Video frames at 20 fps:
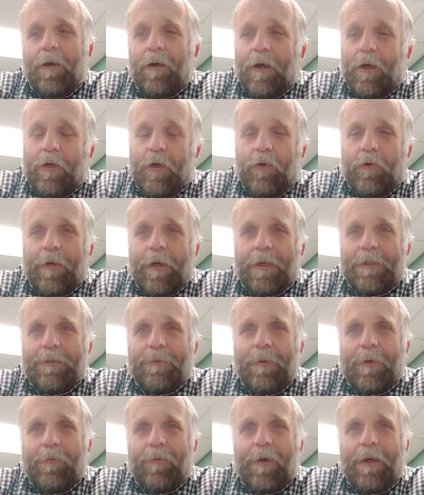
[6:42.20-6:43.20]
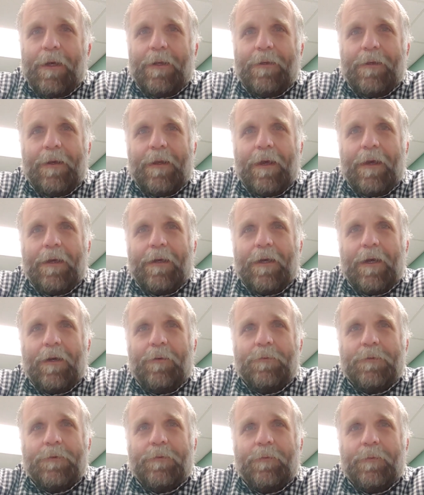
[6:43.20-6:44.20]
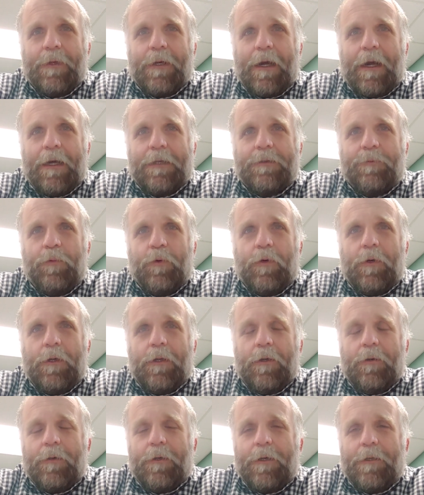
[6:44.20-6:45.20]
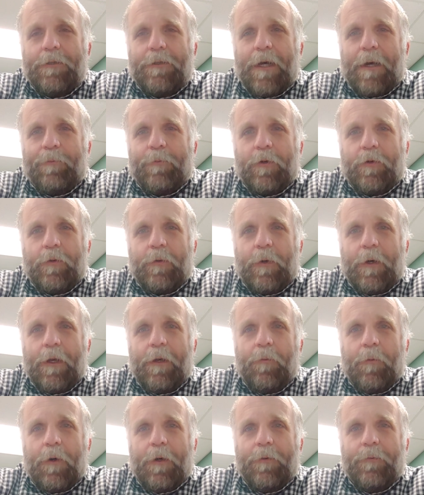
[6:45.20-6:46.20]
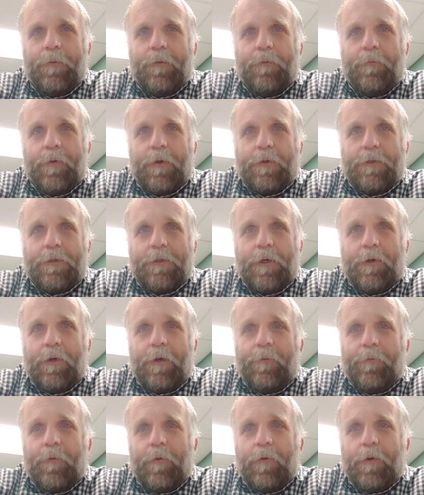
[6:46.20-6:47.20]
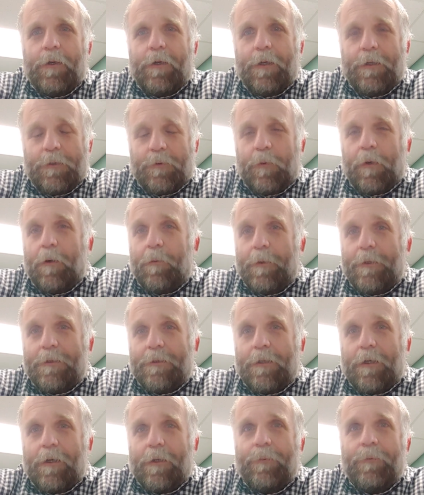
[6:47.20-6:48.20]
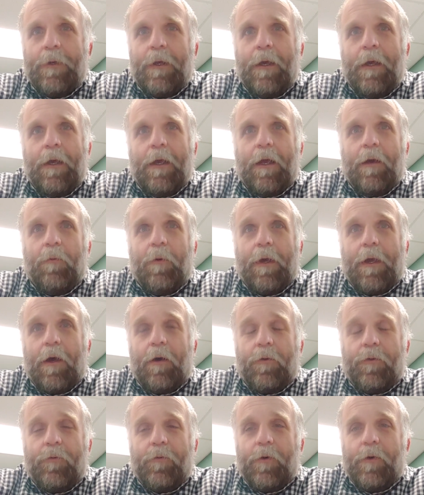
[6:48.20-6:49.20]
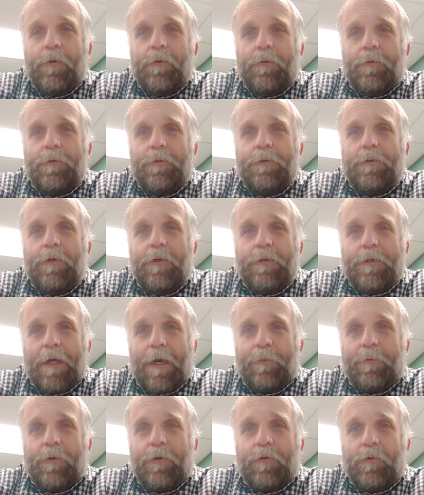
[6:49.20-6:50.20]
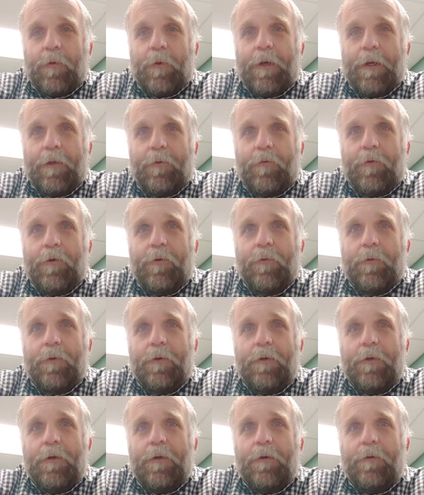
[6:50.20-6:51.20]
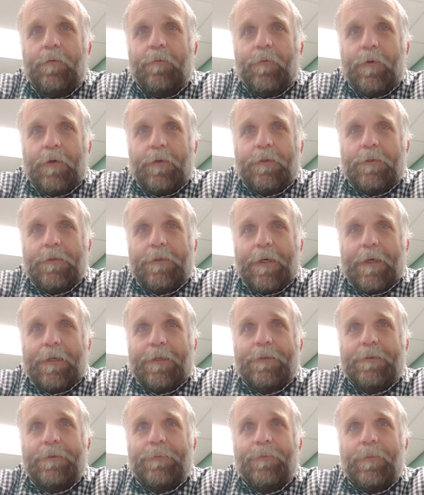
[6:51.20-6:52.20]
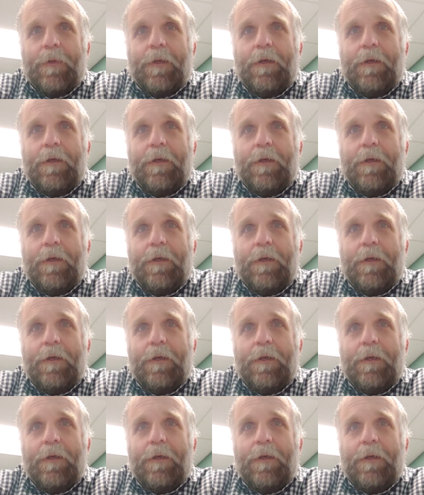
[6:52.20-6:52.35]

Our New Testament reading today comes from the Gospel of Luke, chapter 21, verse 34 is where we start. And we go through to chapter 22, verse 6.